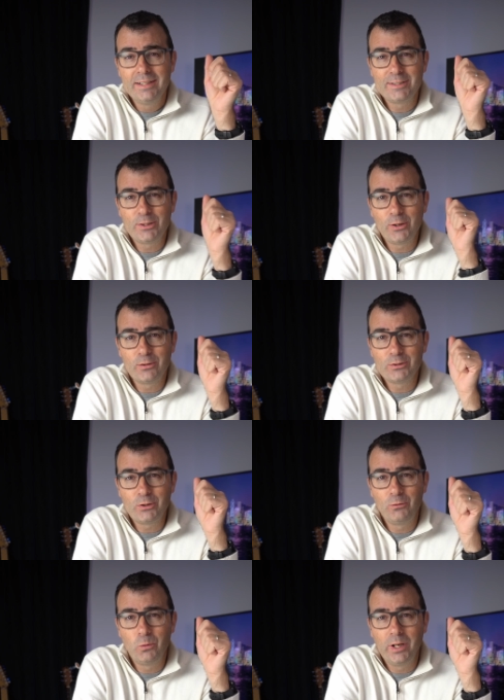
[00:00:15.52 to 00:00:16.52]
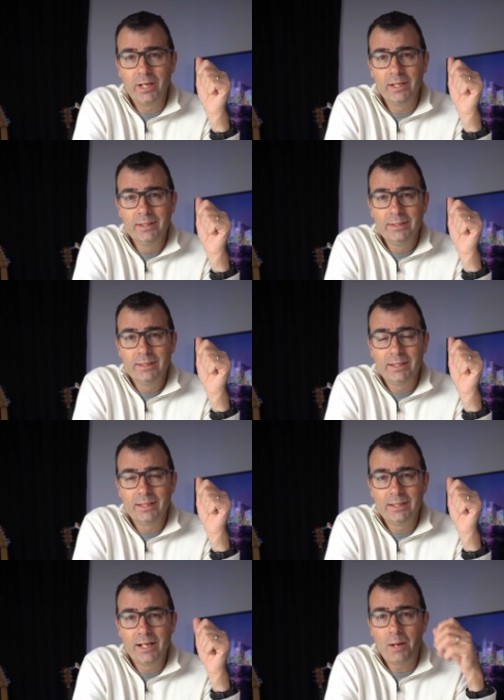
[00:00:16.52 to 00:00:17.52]
there's a lot of software
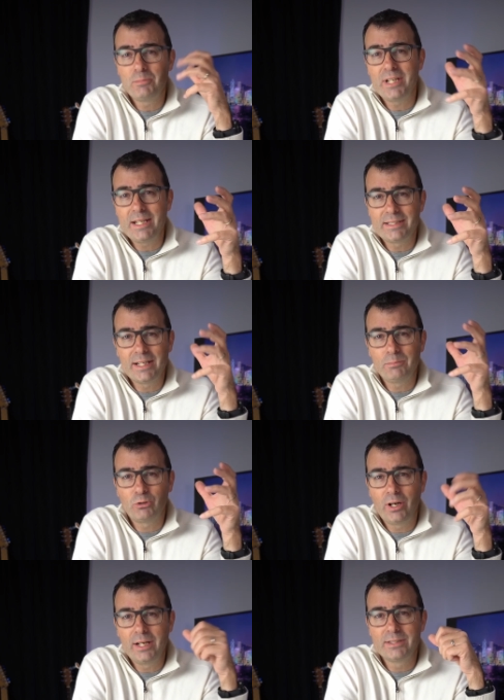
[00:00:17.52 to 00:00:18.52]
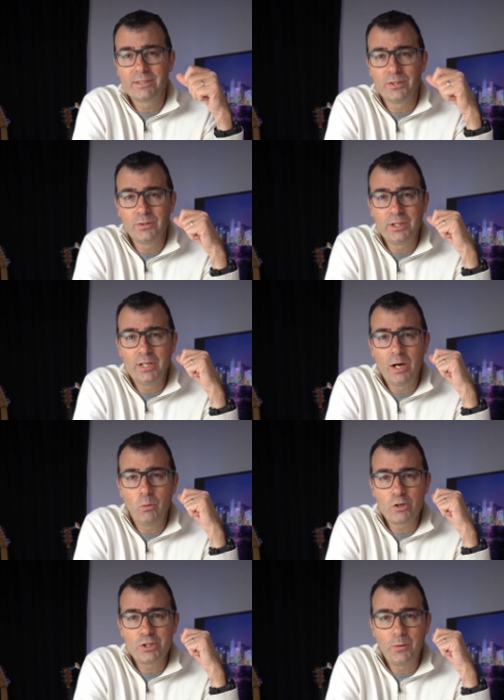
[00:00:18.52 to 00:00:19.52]
updates and upgrades to the
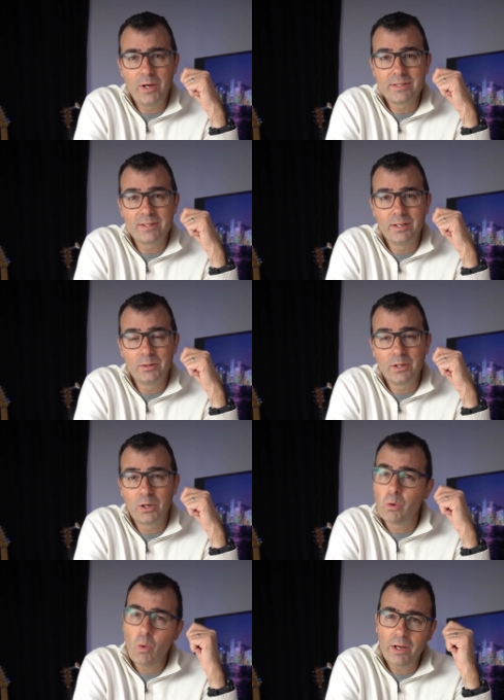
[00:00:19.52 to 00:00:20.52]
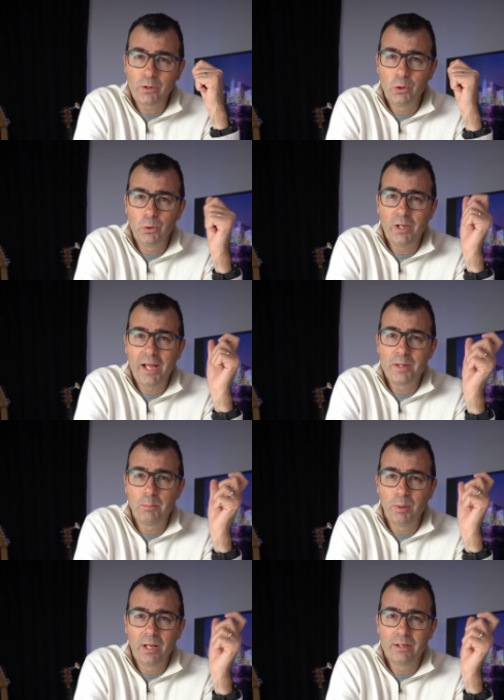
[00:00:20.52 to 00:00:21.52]
WatchOS that are quite cool, and the
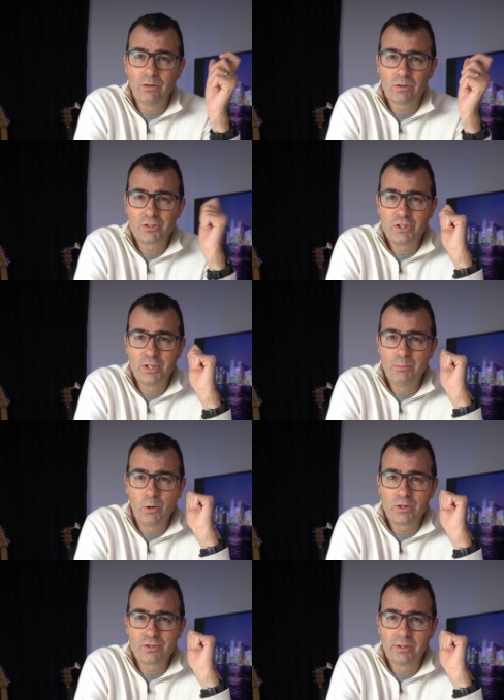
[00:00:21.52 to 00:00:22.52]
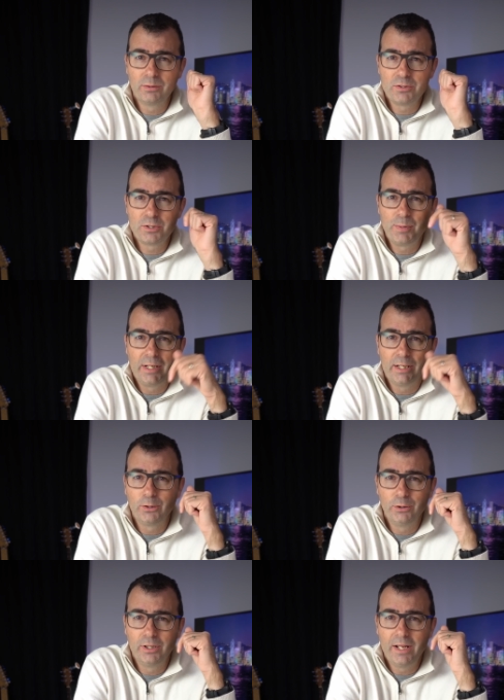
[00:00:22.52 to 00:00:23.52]
blood oxygen monitoring, which has been
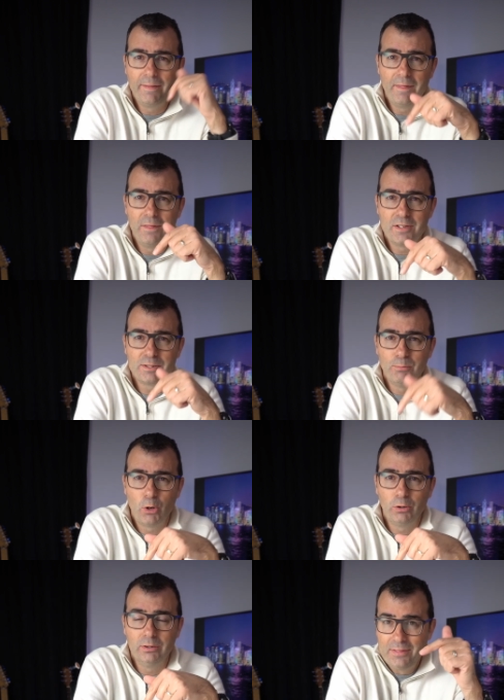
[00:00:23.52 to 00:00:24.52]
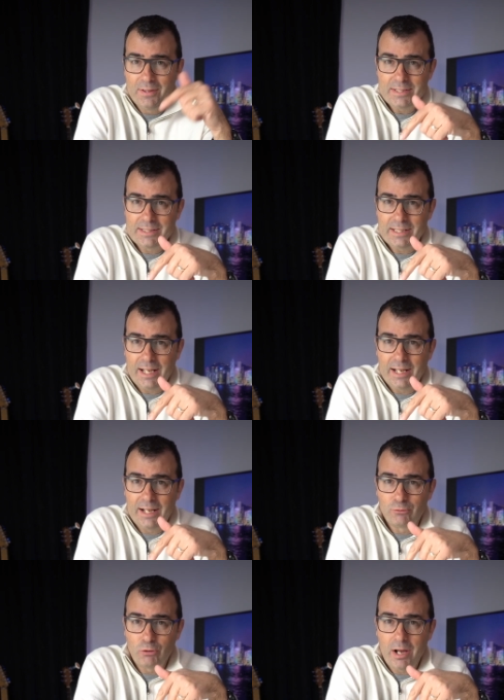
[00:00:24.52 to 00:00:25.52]
included in this model. This
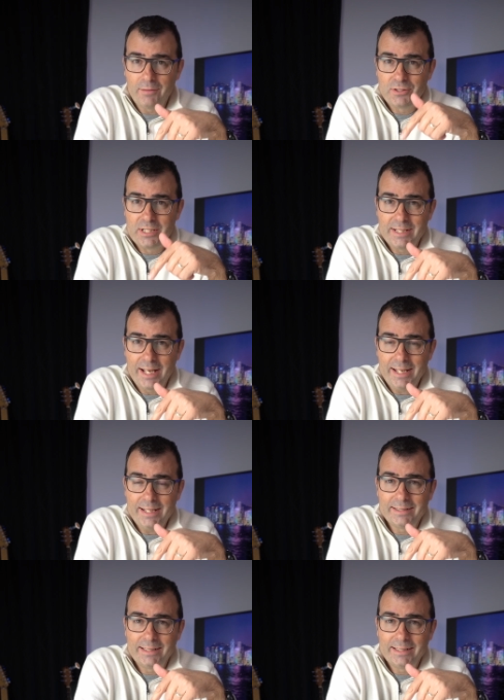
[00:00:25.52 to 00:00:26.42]
arrived today.